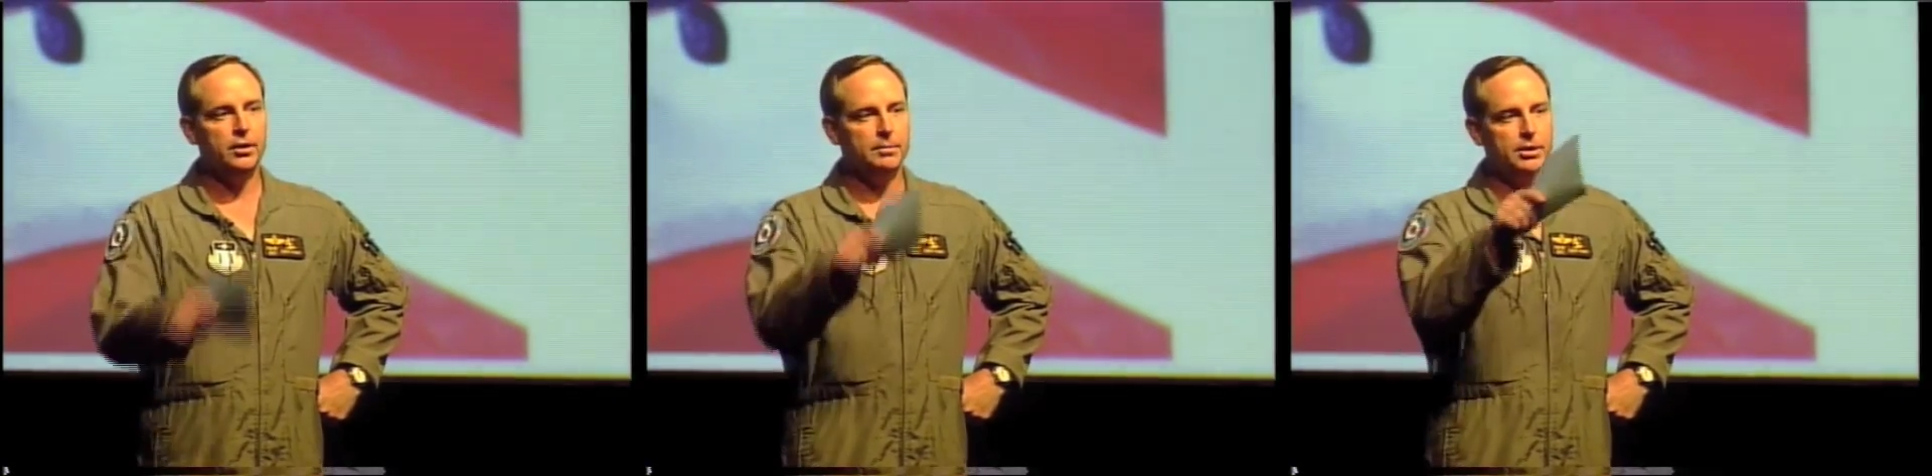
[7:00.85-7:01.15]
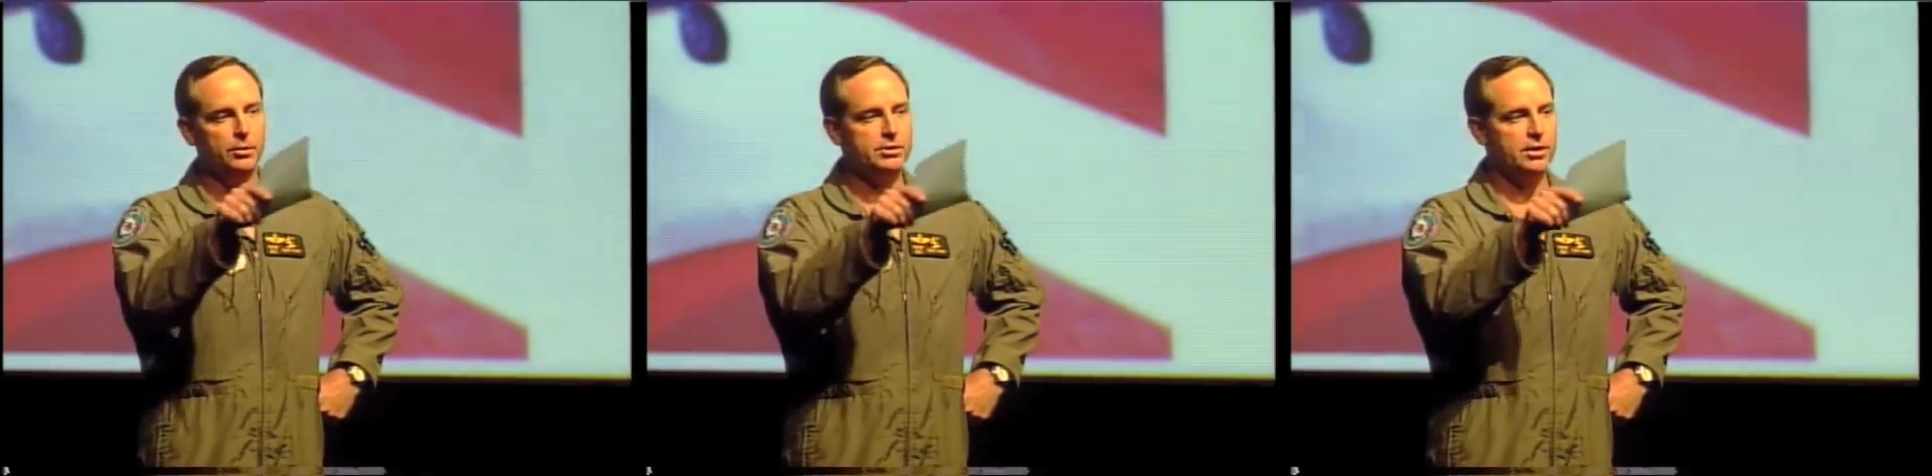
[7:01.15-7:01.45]
going to
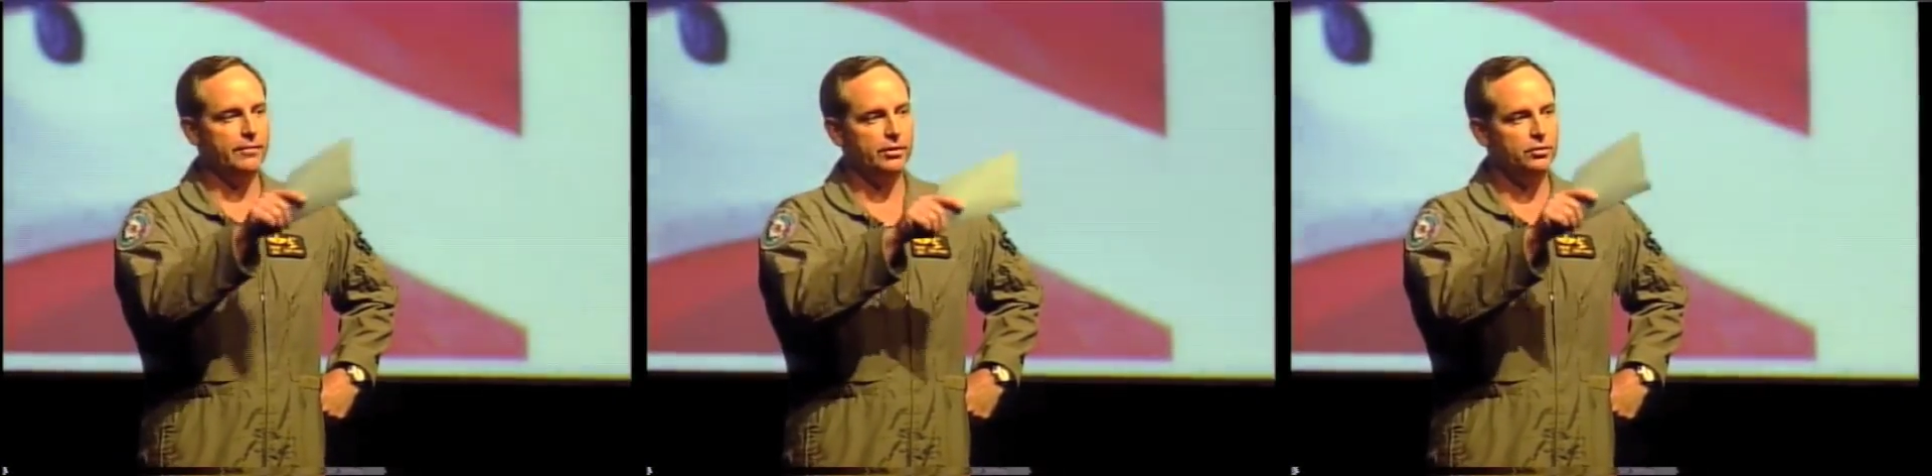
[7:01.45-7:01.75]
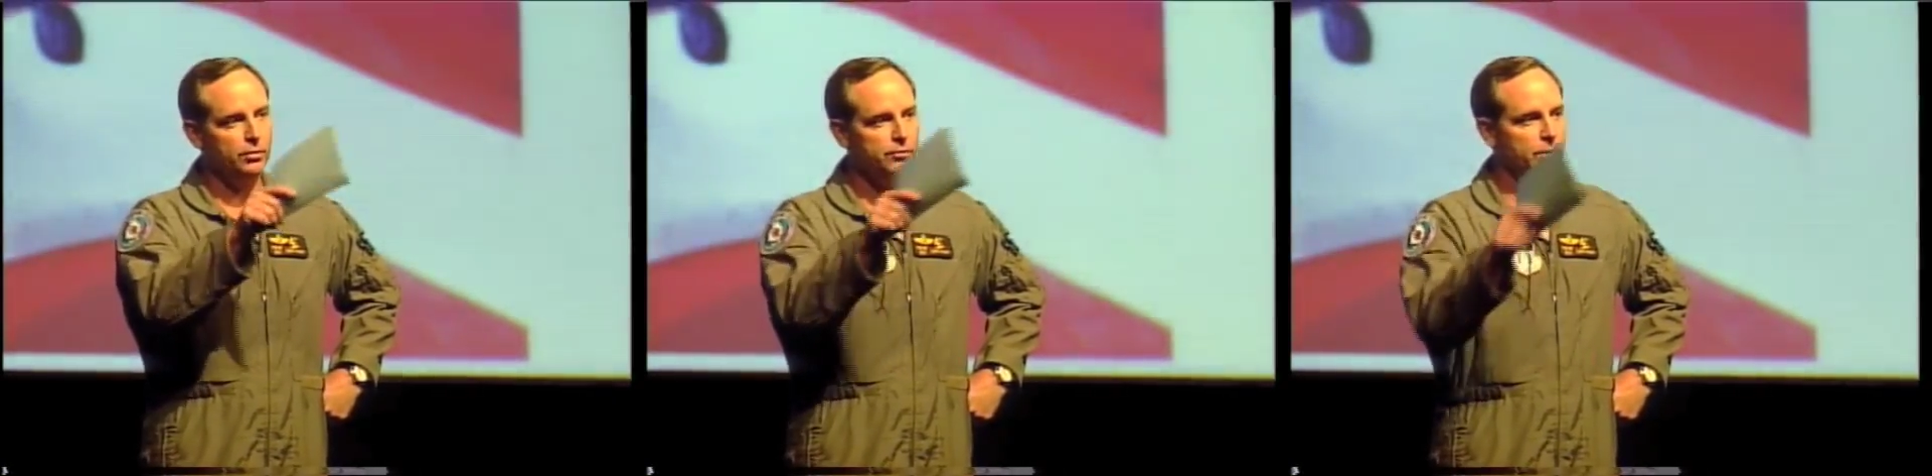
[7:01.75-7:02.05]
be doing stuff in
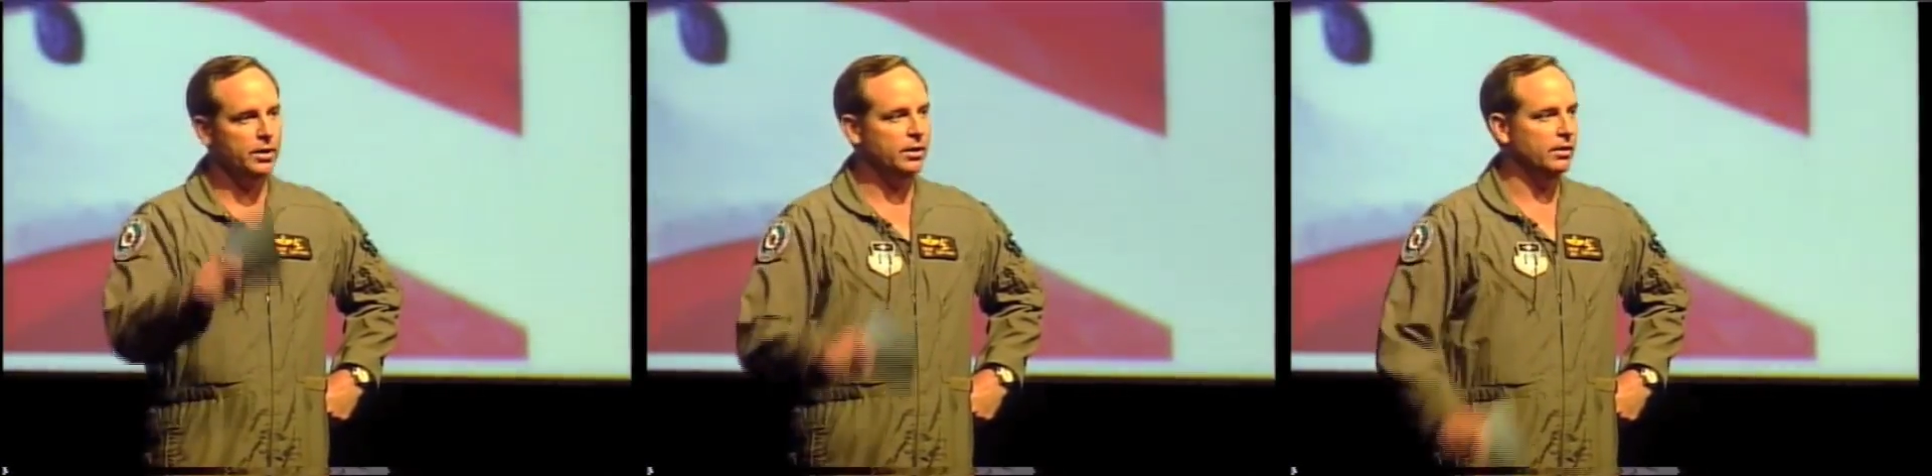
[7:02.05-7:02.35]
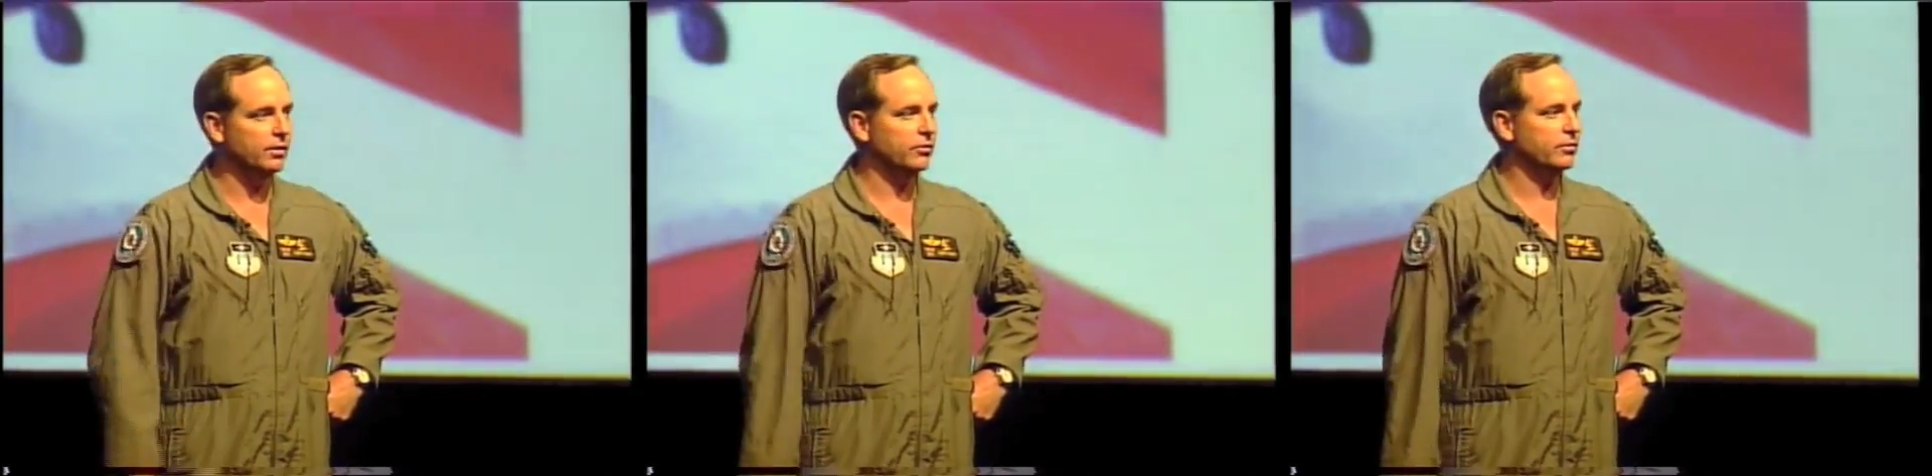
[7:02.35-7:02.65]
two or three
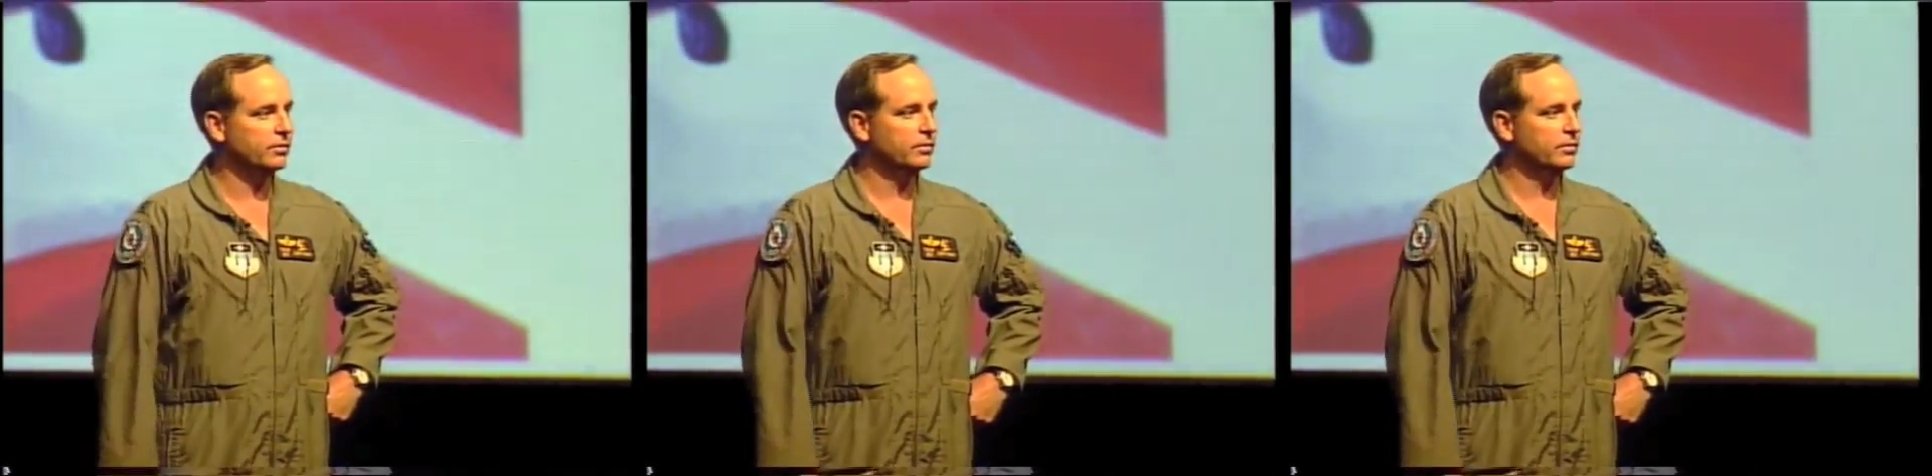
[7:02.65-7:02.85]
years